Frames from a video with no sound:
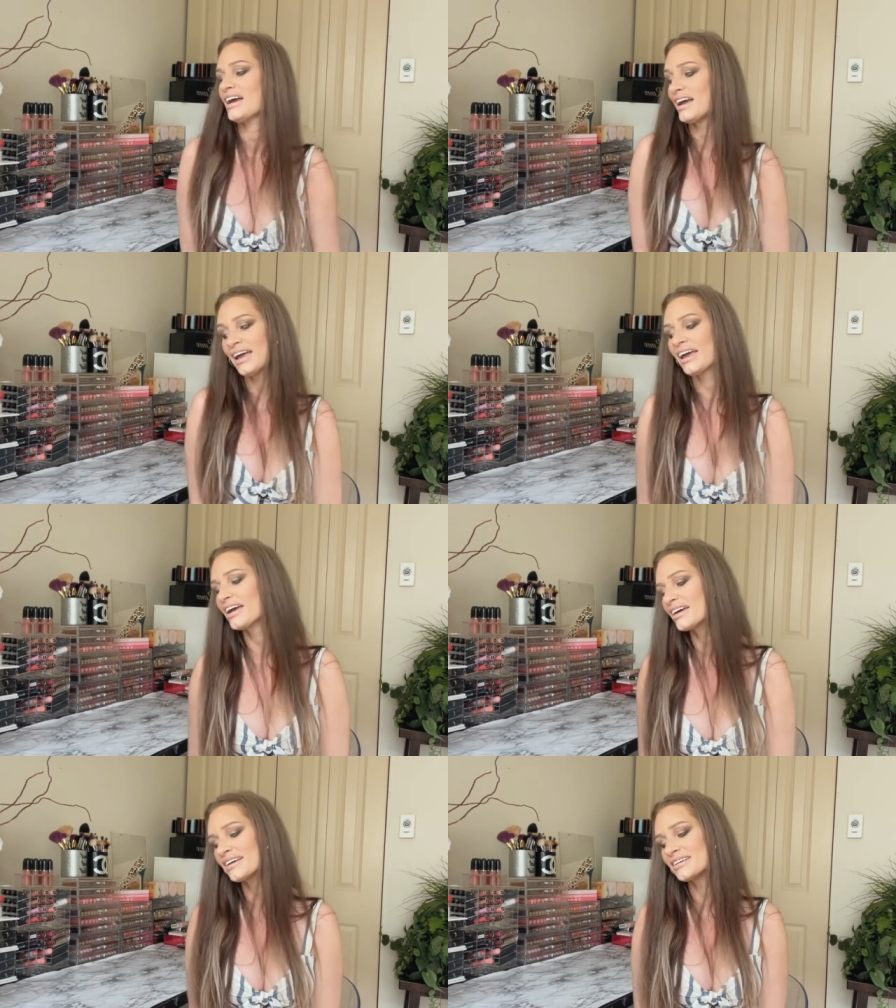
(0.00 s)

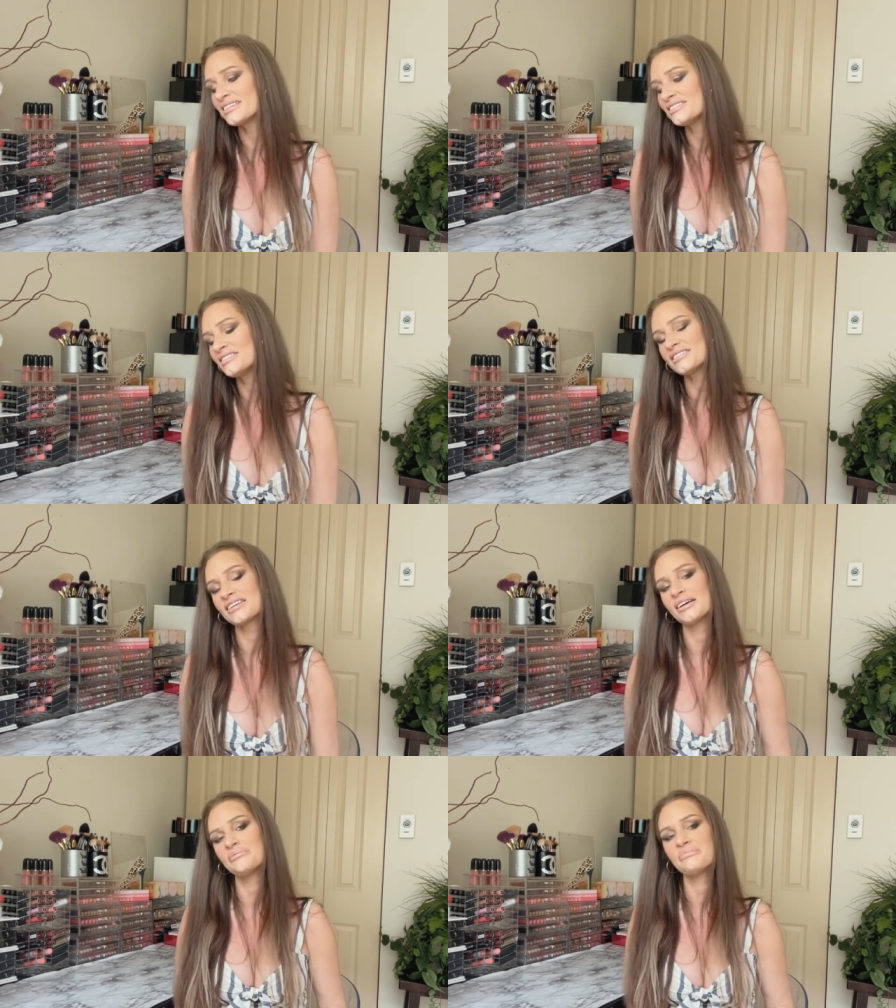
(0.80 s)
And
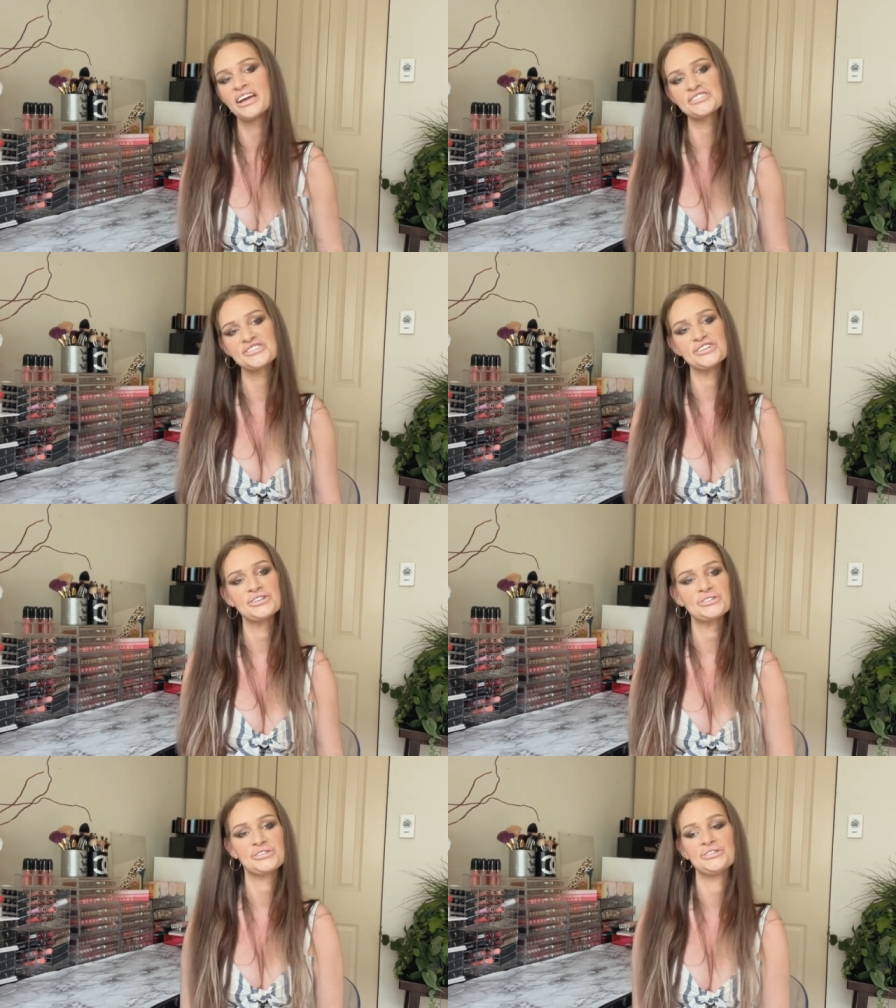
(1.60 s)
make
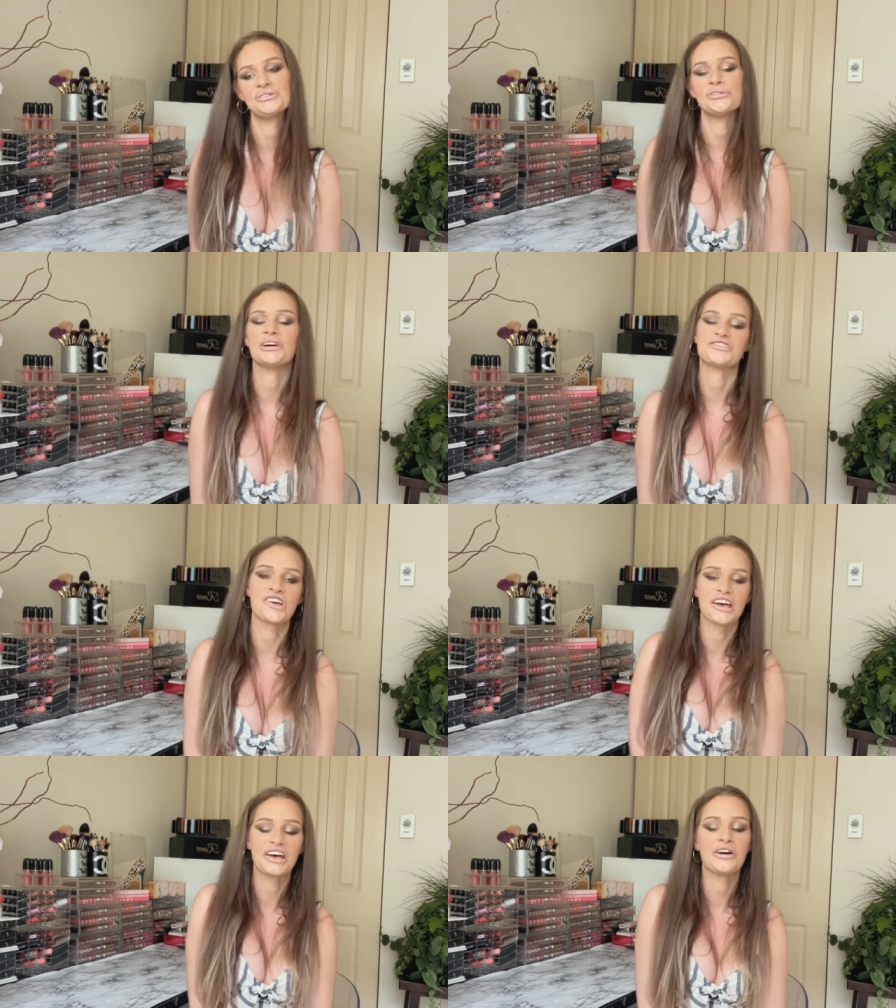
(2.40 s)
sure to
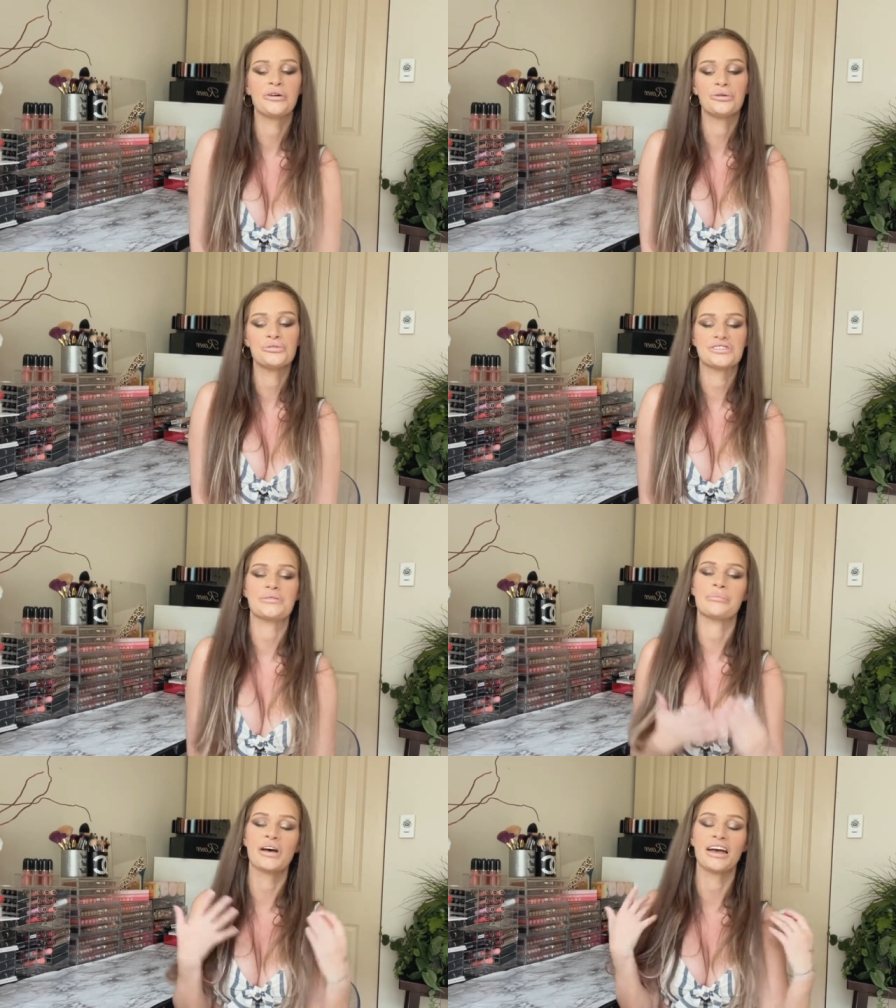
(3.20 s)
check out
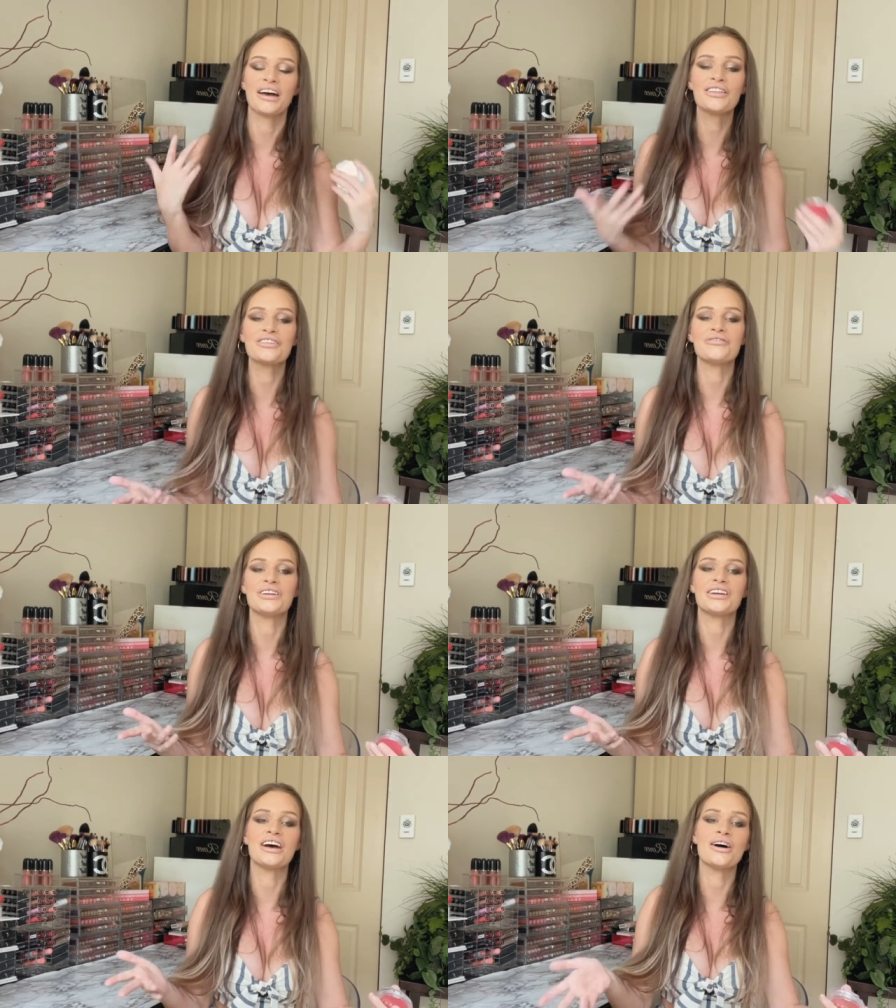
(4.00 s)
my other
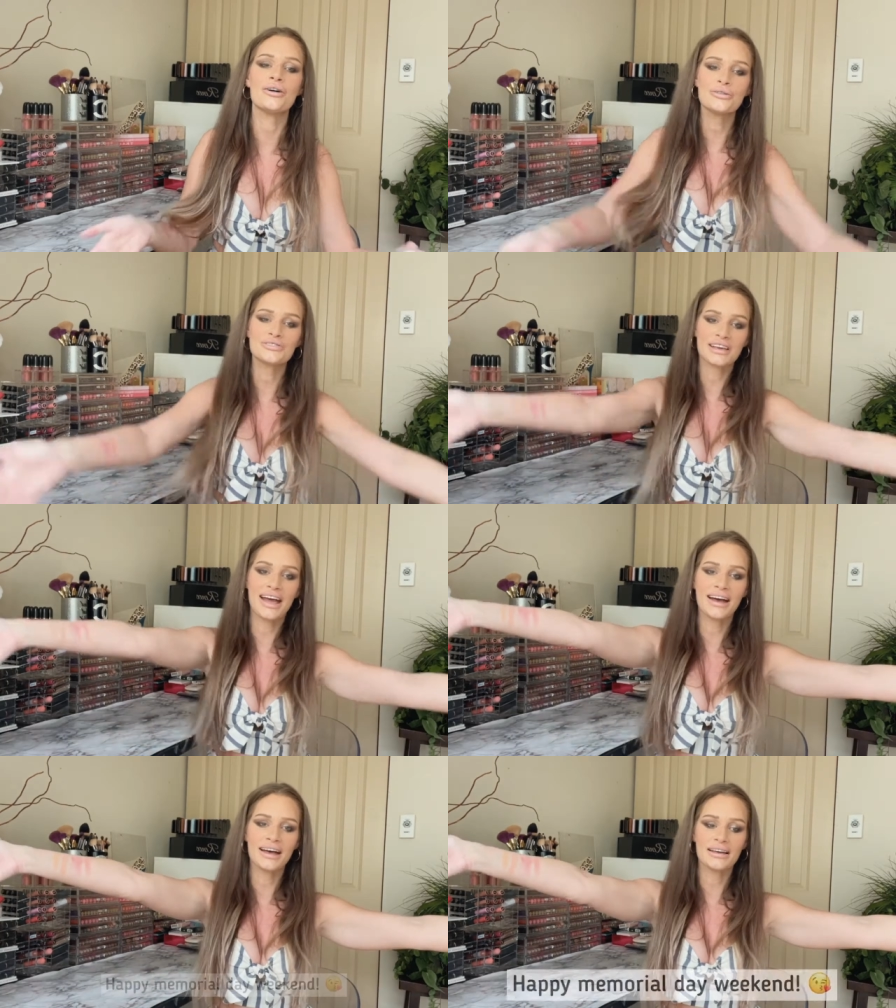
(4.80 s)
videos,
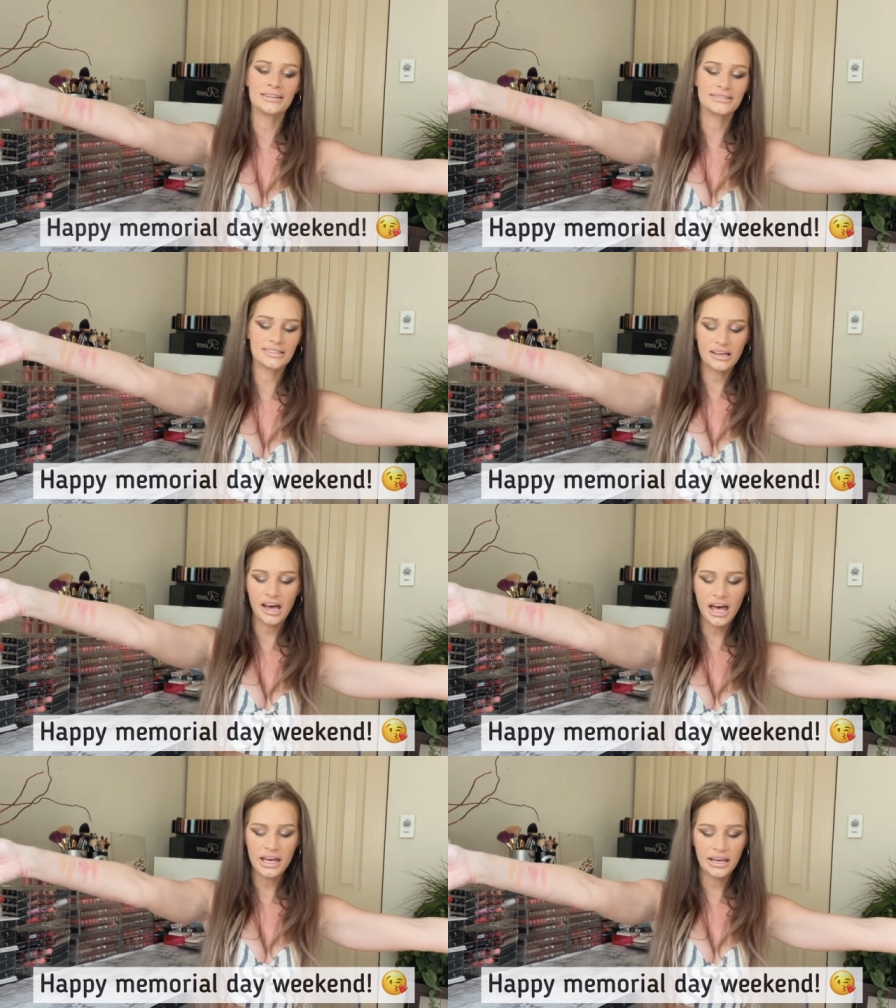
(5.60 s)
and
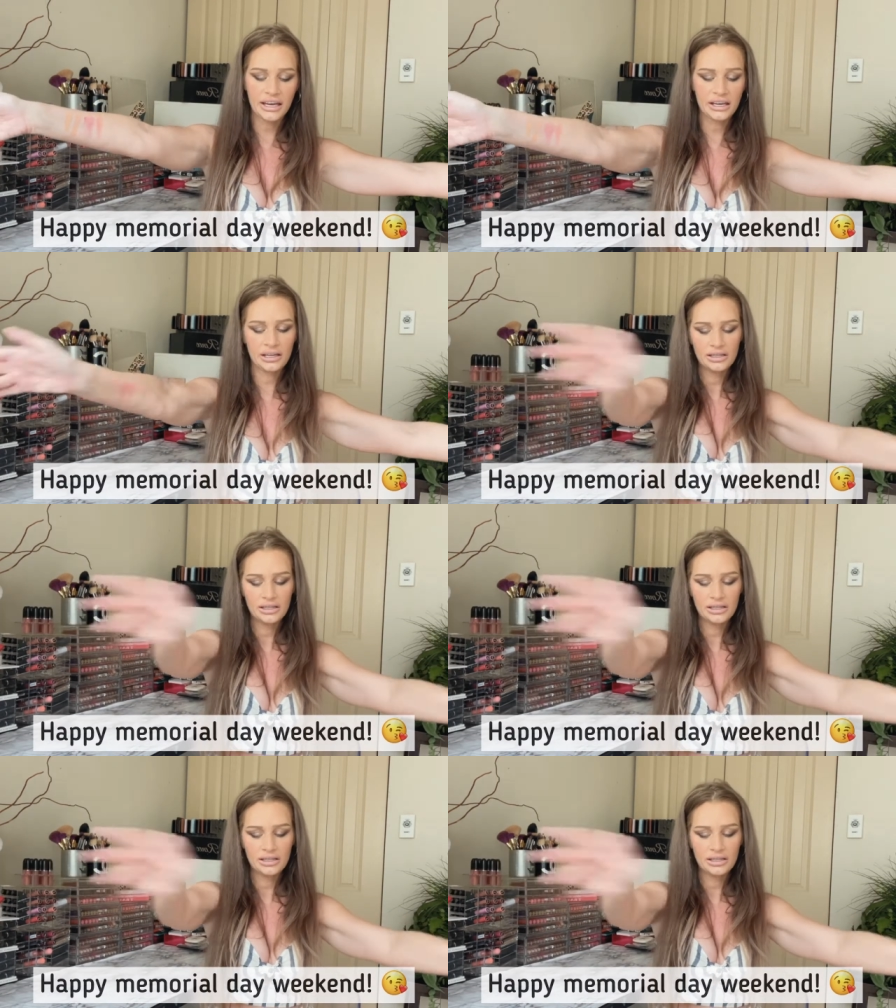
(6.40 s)
I